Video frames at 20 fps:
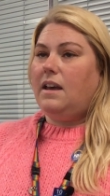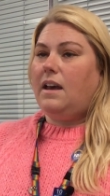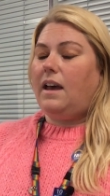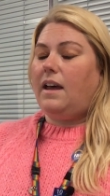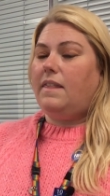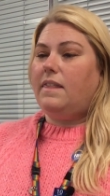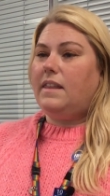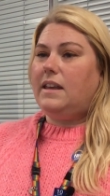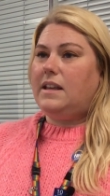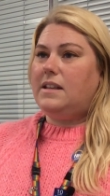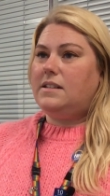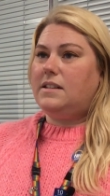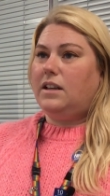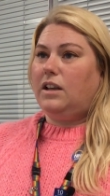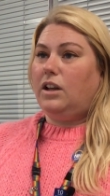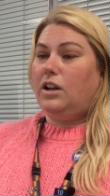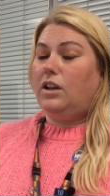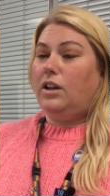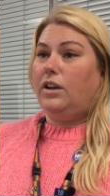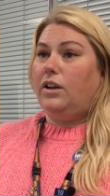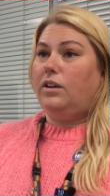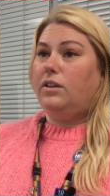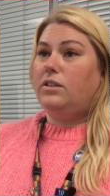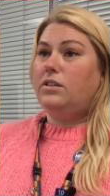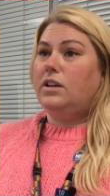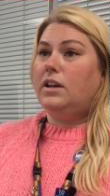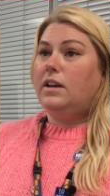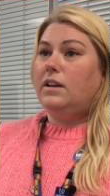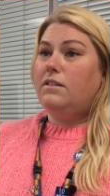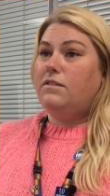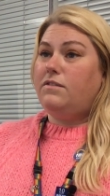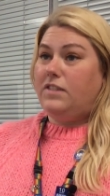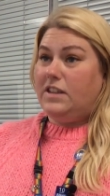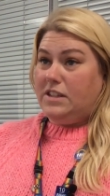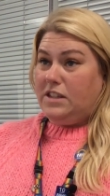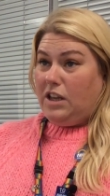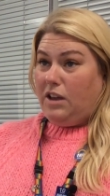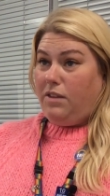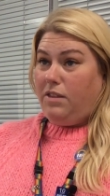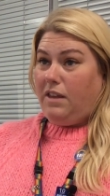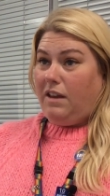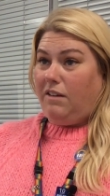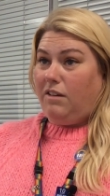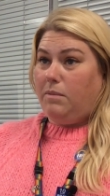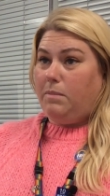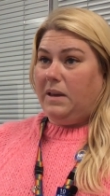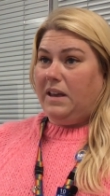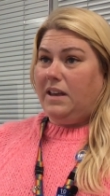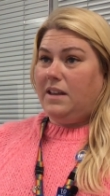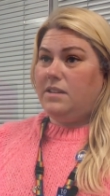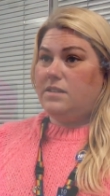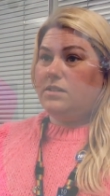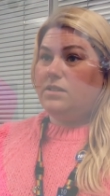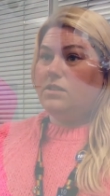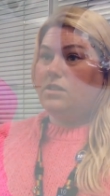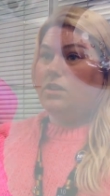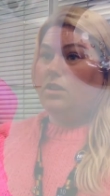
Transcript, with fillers: And these include physiotherapists,